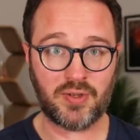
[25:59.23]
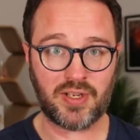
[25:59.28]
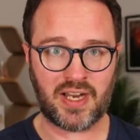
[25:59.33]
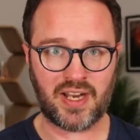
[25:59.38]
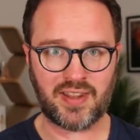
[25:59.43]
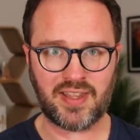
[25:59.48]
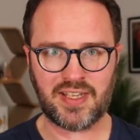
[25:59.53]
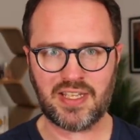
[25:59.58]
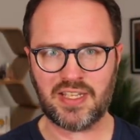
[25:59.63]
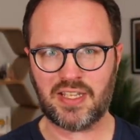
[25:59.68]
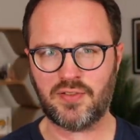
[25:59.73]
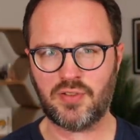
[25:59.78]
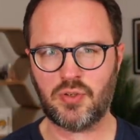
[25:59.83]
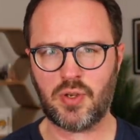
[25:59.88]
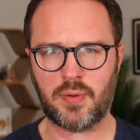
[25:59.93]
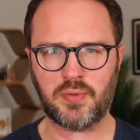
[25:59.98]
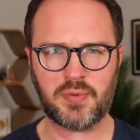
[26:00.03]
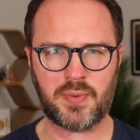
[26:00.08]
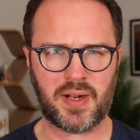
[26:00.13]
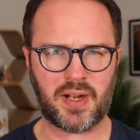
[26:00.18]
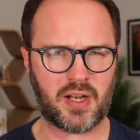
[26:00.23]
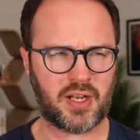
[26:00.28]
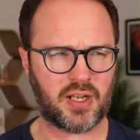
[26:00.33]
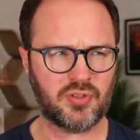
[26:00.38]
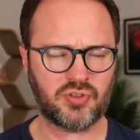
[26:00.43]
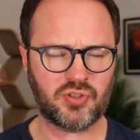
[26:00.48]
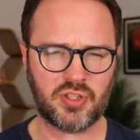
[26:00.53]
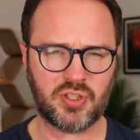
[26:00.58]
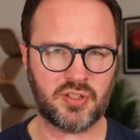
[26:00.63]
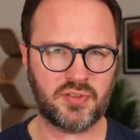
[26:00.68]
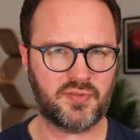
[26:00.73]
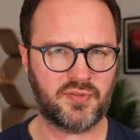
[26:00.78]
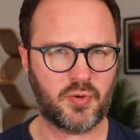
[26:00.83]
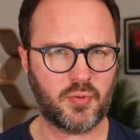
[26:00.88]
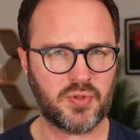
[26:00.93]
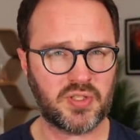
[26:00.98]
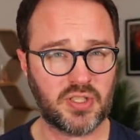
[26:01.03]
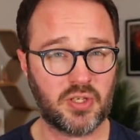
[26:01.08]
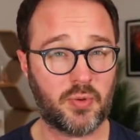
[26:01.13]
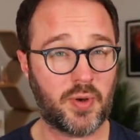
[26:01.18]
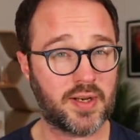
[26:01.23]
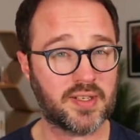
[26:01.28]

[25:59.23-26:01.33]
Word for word: and I think it gives you up to like 140 quid,